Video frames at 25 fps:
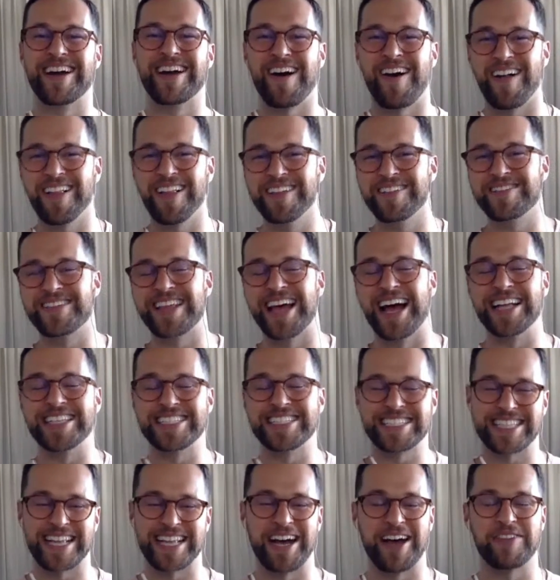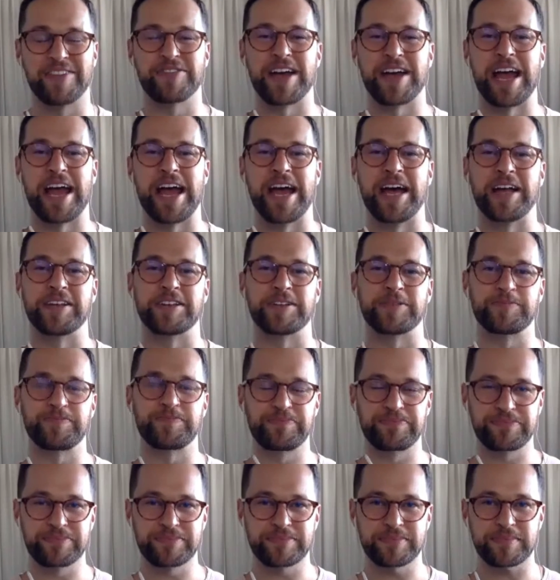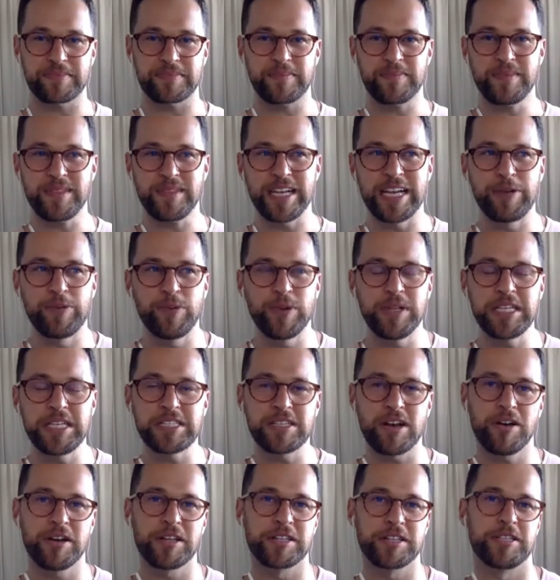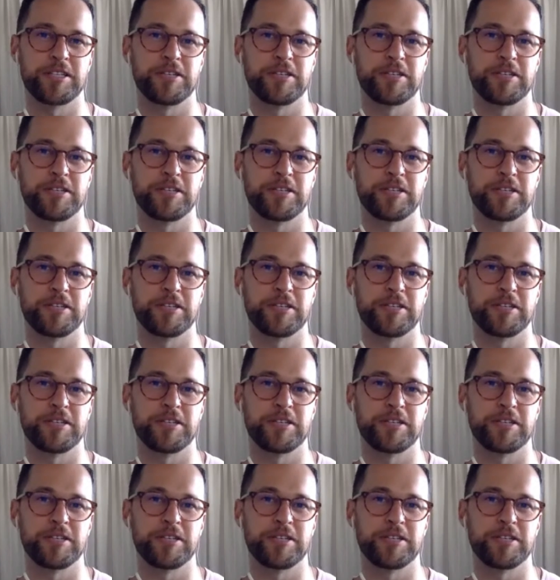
all of that stuff. And it really started